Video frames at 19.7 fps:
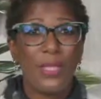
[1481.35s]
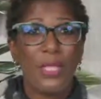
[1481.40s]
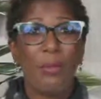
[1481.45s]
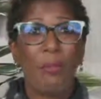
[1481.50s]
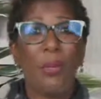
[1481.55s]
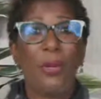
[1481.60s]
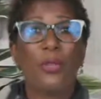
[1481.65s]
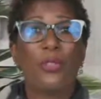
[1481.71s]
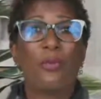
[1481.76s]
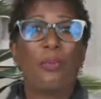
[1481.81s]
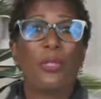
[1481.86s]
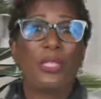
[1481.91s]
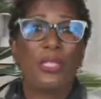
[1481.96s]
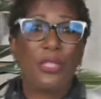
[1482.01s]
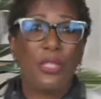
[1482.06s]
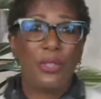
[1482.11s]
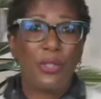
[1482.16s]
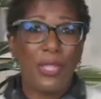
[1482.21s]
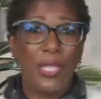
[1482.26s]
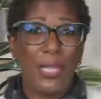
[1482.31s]
Both
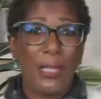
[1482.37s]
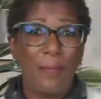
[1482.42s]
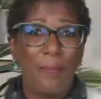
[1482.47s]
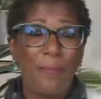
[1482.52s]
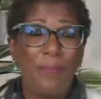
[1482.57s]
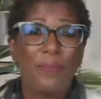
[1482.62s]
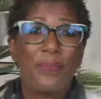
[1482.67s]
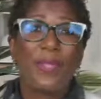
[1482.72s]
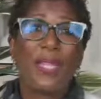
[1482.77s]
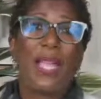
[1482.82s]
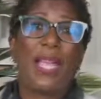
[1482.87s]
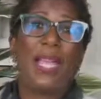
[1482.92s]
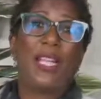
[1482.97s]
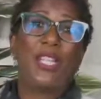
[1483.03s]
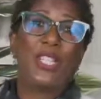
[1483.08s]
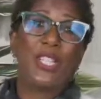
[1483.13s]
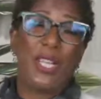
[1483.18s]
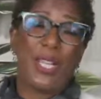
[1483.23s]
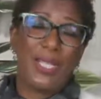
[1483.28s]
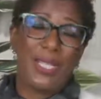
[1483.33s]
Moderna
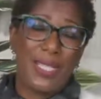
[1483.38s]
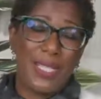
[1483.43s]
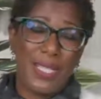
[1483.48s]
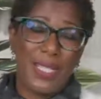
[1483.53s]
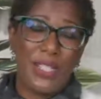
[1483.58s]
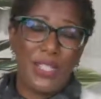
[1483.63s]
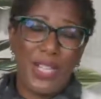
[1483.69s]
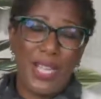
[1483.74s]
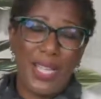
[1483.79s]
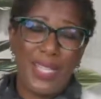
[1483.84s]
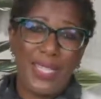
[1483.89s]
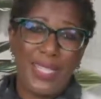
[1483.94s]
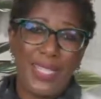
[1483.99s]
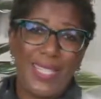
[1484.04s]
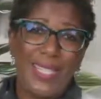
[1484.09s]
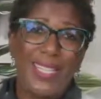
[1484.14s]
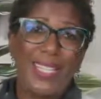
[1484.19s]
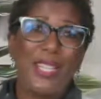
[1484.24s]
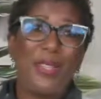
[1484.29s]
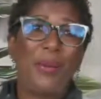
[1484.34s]
and Johnson &
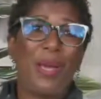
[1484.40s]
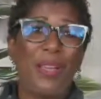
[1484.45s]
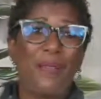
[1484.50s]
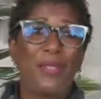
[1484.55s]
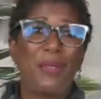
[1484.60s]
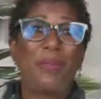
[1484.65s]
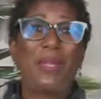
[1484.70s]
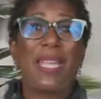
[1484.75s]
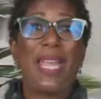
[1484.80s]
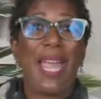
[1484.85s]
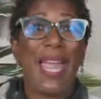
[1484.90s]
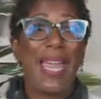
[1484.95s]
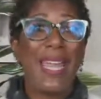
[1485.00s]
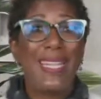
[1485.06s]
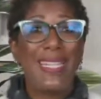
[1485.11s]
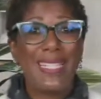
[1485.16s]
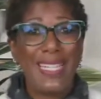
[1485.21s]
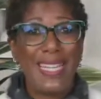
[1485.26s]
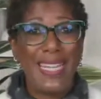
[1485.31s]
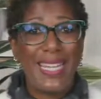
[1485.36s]
Johnson, you have to be
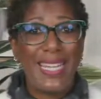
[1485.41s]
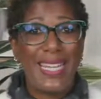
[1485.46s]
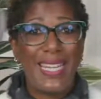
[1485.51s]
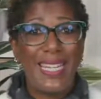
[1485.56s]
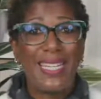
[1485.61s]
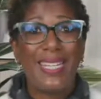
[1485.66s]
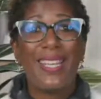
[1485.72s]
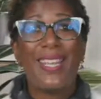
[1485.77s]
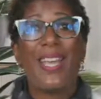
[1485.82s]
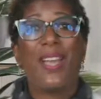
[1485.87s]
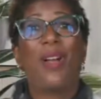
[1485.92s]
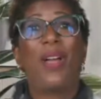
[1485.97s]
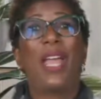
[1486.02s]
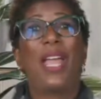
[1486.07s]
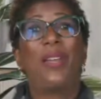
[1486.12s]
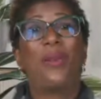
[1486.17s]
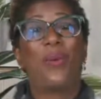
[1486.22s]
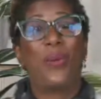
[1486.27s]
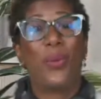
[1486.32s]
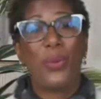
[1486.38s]
18
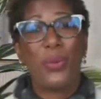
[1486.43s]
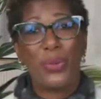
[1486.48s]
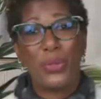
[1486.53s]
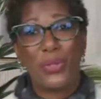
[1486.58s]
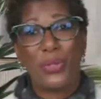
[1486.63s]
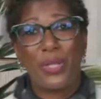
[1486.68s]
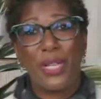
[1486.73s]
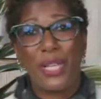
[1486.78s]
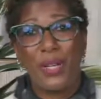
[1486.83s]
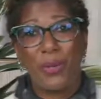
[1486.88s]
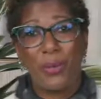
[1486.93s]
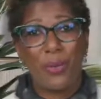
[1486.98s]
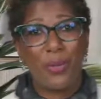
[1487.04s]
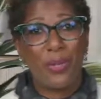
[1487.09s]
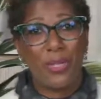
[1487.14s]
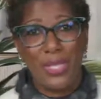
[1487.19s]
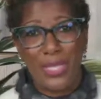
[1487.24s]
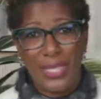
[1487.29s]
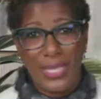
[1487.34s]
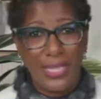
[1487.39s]
and older in
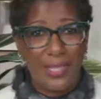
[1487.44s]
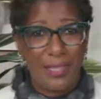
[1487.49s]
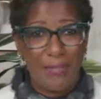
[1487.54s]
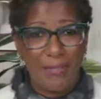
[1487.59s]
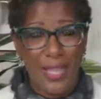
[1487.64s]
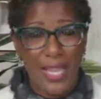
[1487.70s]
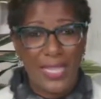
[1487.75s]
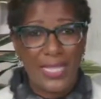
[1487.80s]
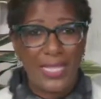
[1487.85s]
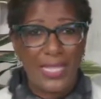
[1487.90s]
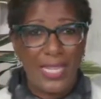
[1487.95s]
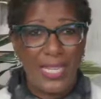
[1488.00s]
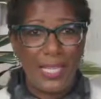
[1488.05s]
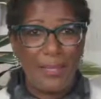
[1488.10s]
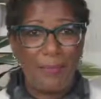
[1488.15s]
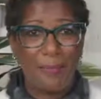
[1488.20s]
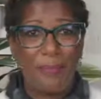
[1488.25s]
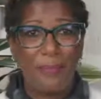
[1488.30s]
order to get the vaccine.